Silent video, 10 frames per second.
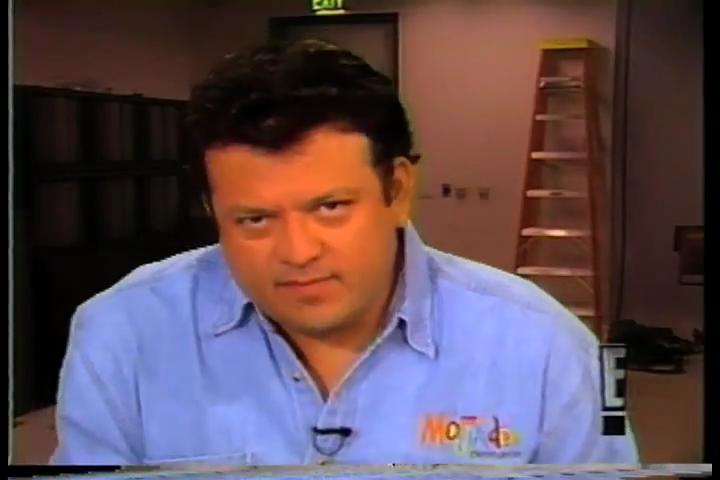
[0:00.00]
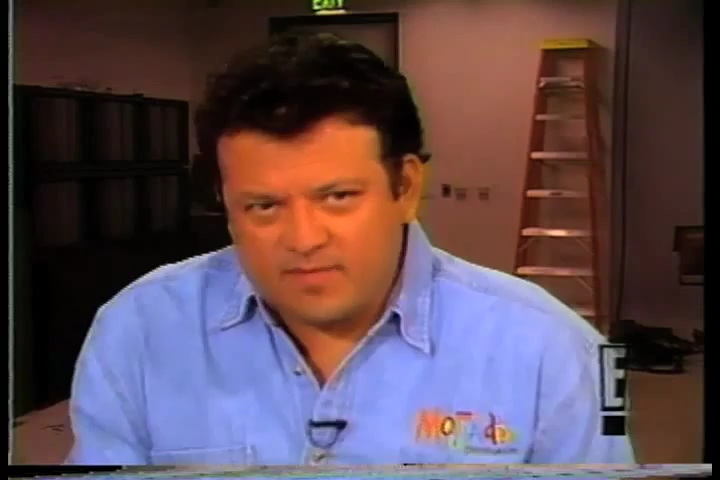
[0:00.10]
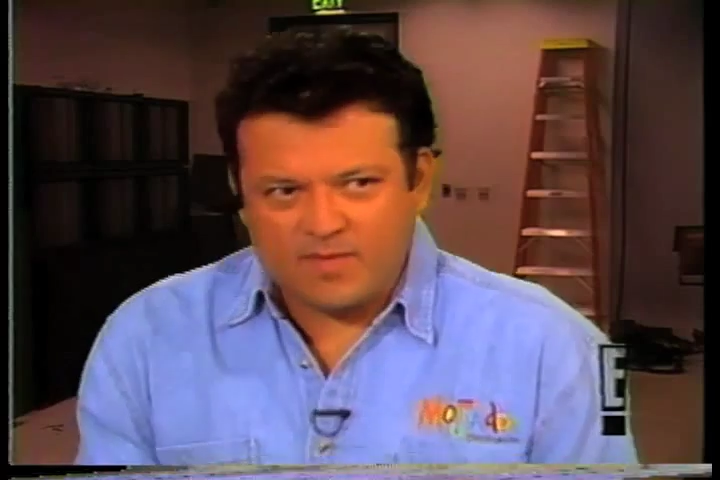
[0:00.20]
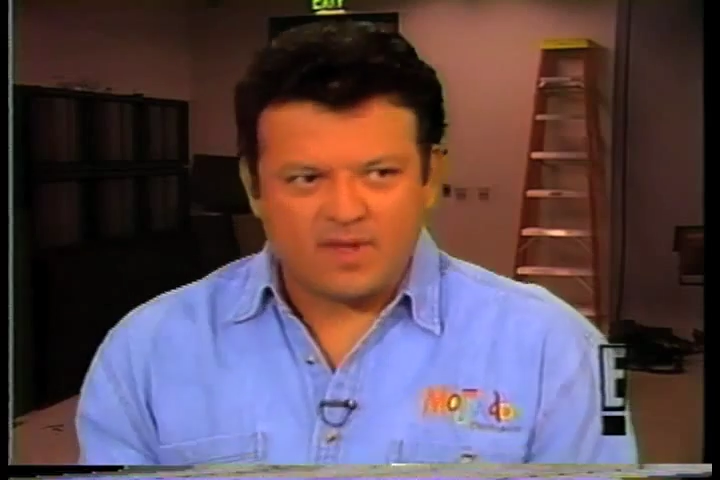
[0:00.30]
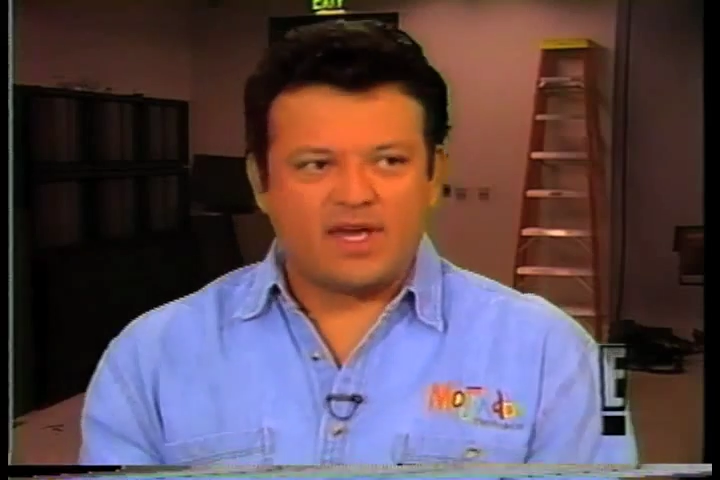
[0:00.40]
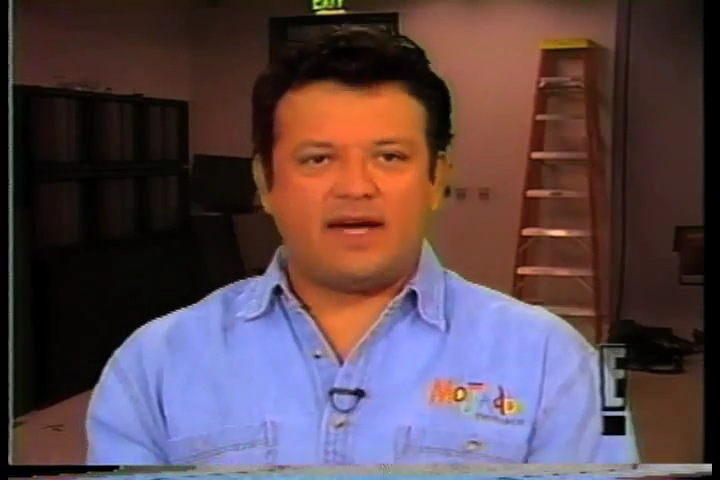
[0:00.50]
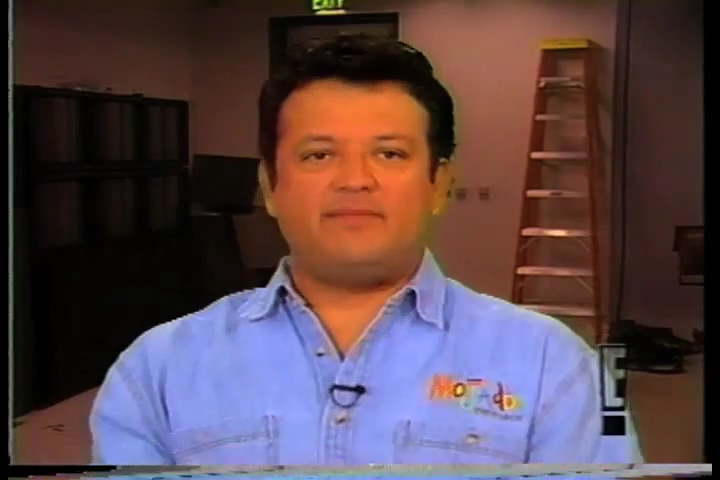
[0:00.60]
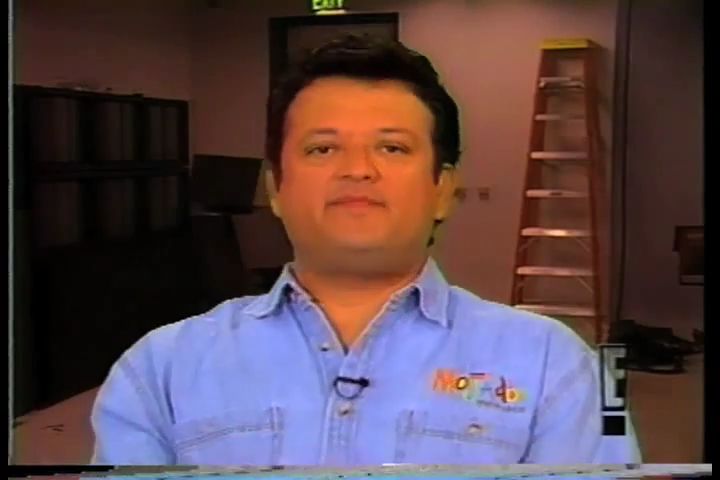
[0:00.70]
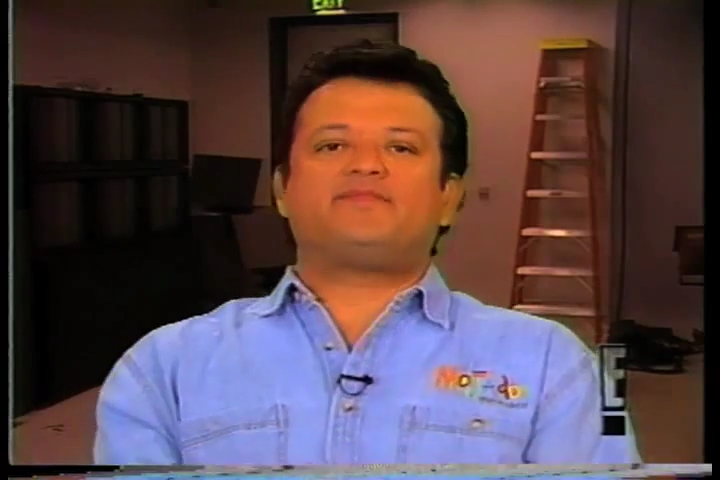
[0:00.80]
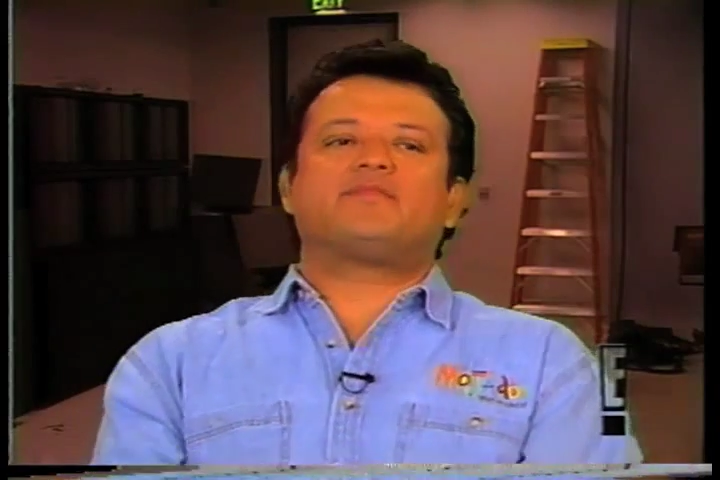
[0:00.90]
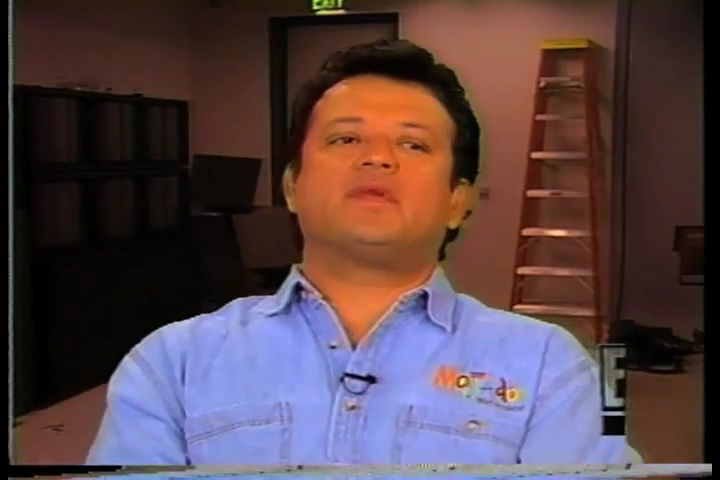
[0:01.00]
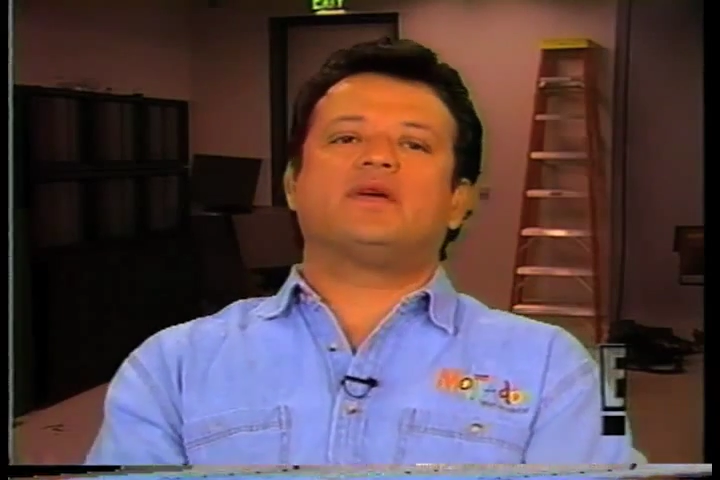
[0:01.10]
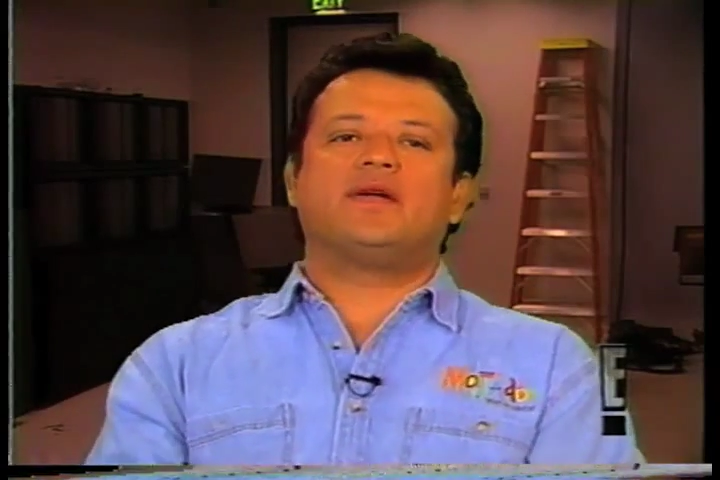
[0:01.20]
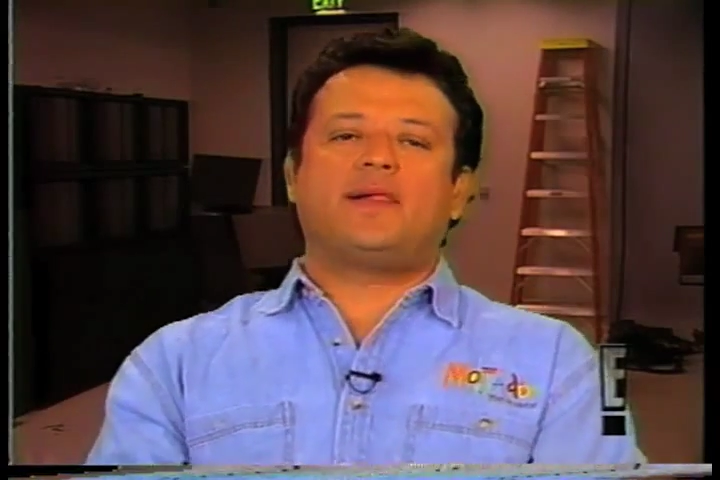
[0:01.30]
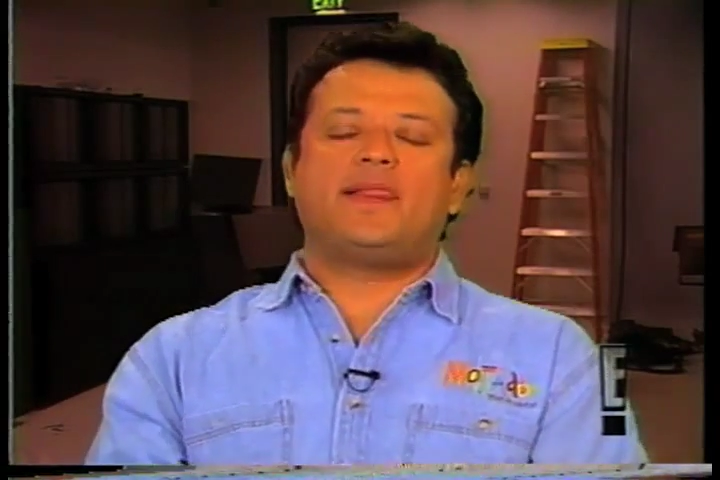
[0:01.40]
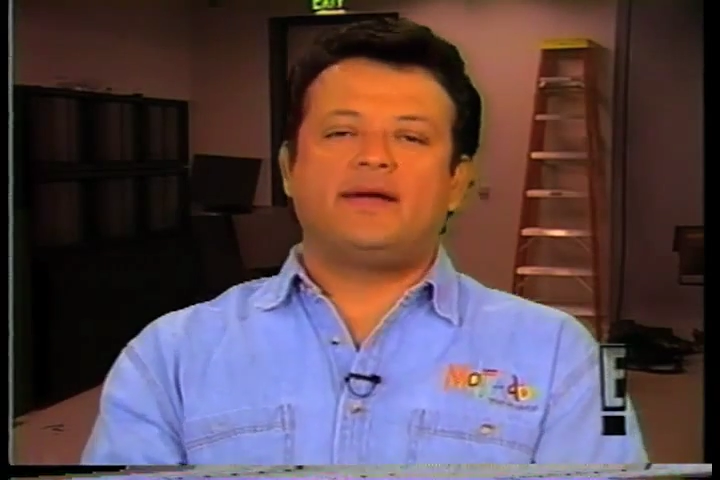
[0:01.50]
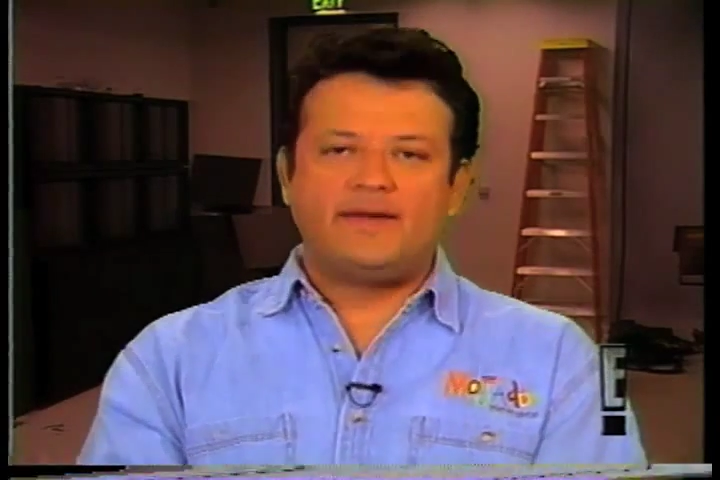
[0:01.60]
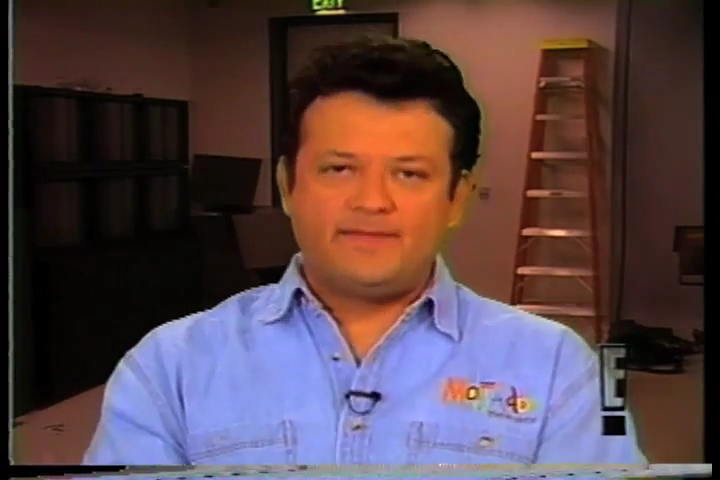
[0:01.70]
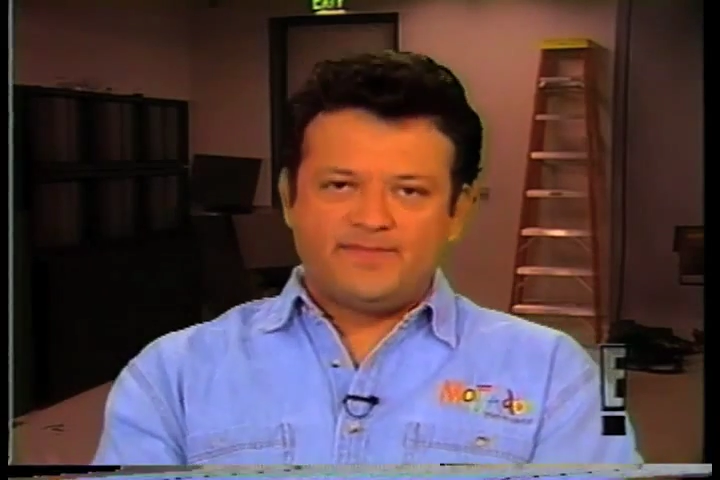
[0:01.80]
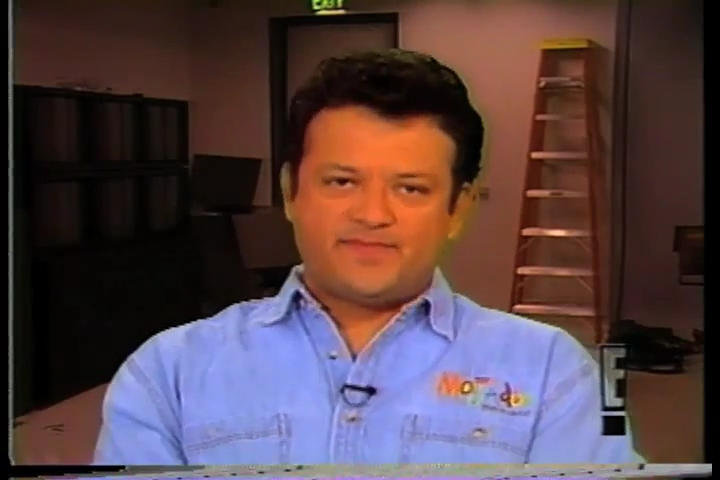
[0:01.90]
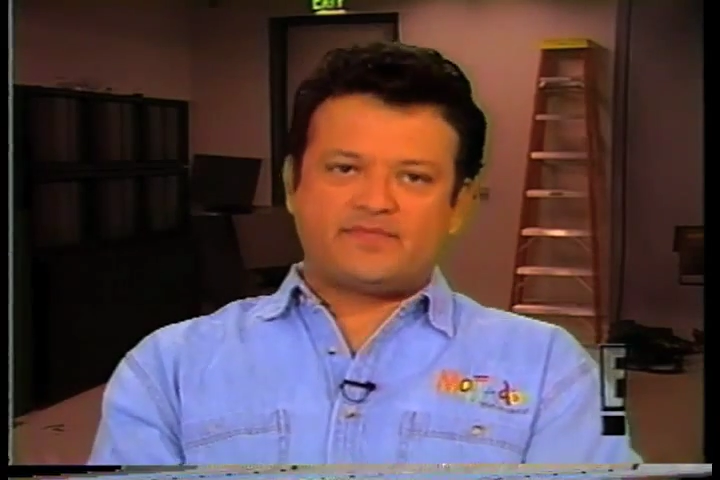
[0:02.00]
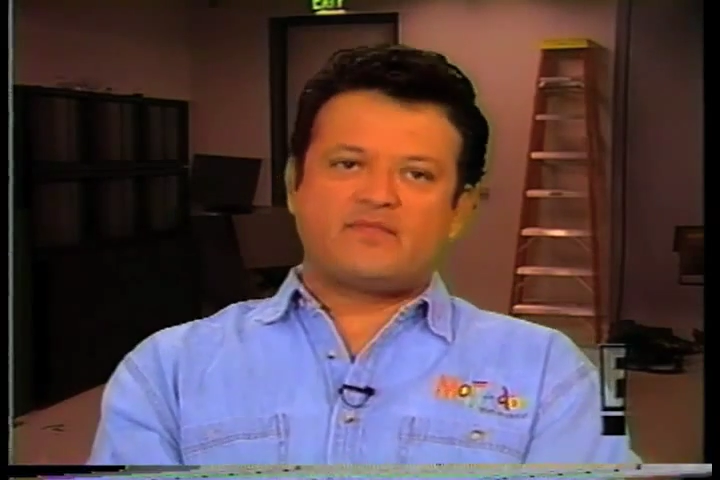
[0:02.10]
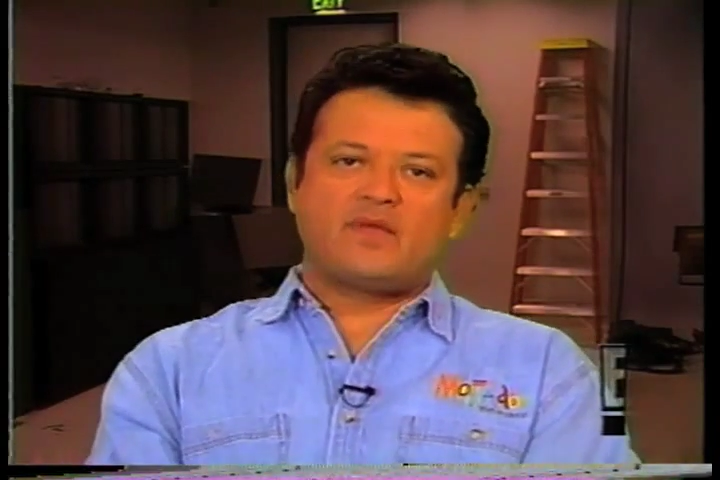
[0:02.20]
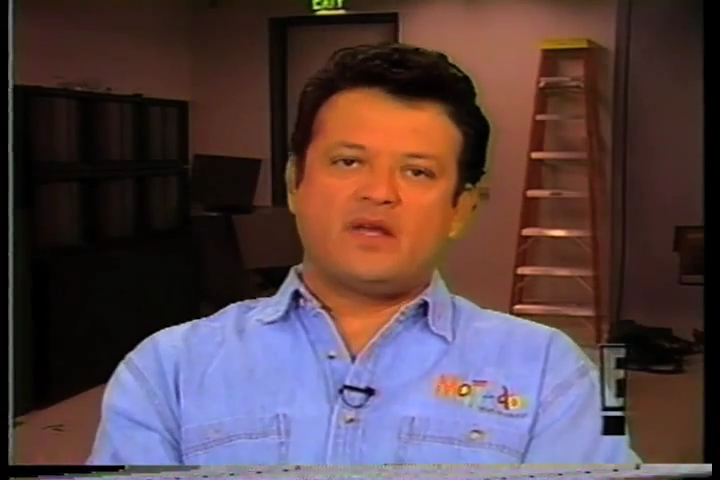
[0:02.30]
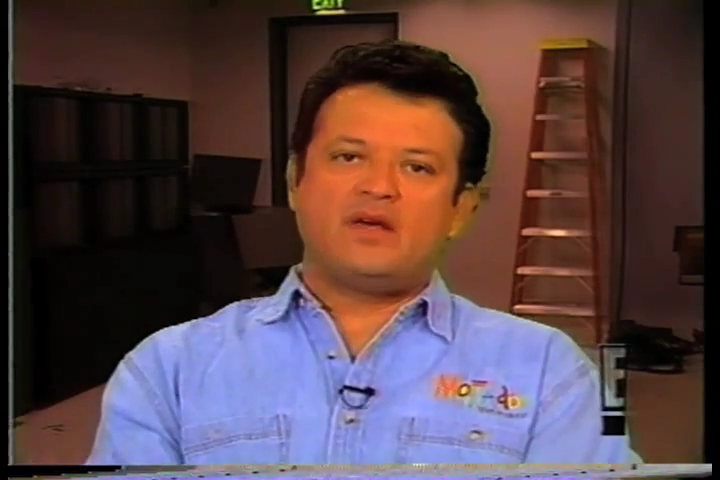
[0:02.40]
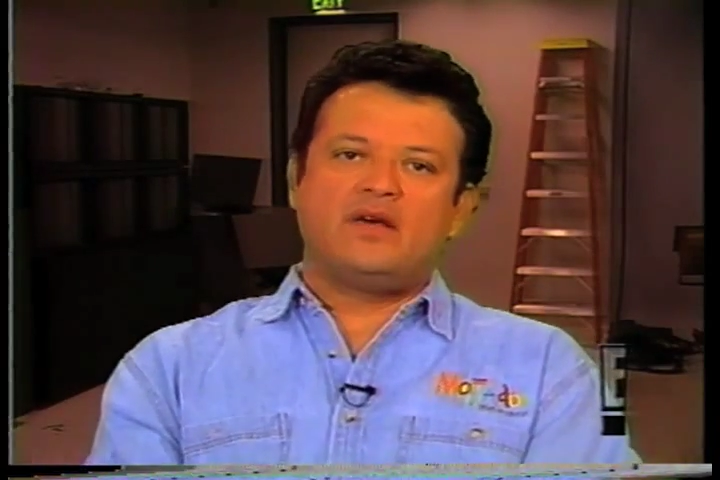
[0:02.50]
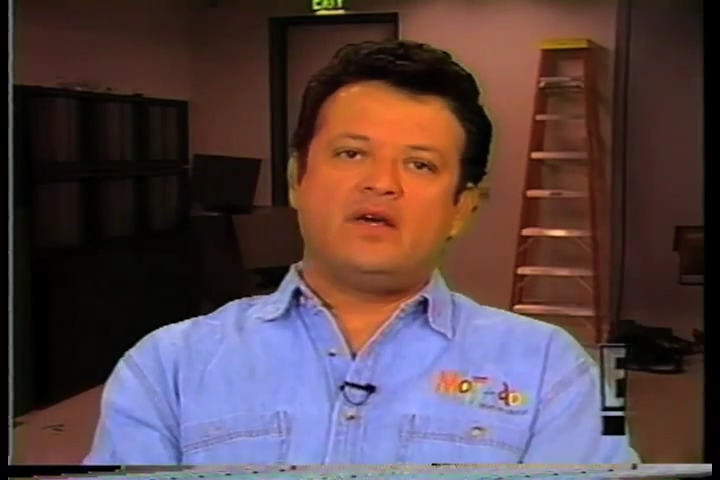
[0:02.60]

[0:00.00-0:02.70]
and Taco Bell spokesman Paul Rodriguez.